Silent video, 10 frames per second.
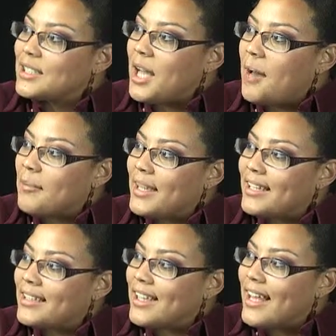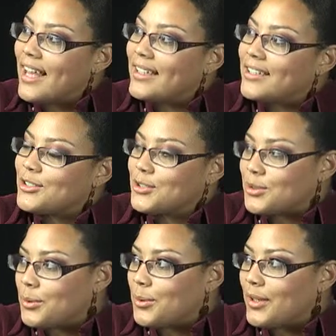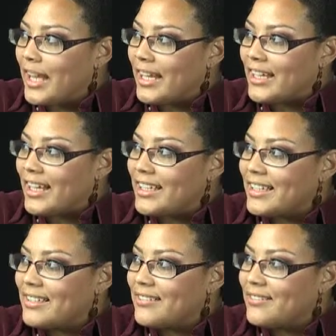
coming to school and like